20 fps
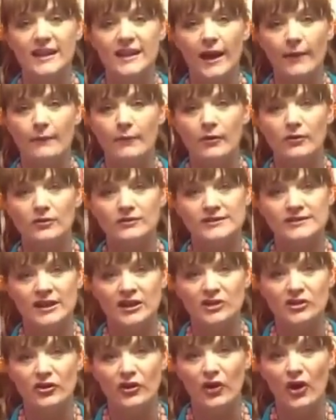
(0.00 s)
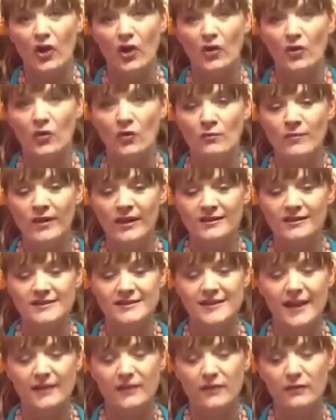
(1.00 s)
chemicals in your home
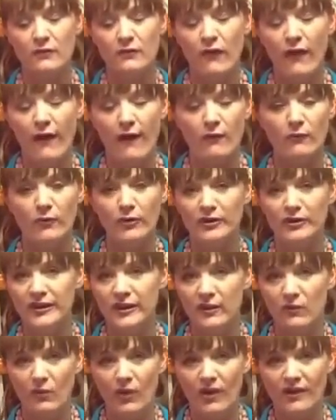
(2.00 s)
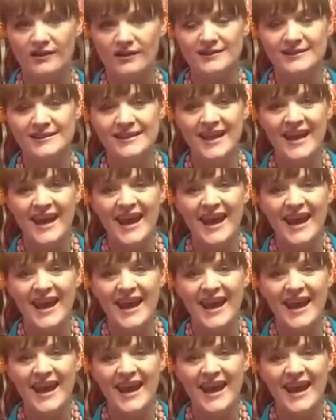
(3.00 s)
instead of how wordy it was.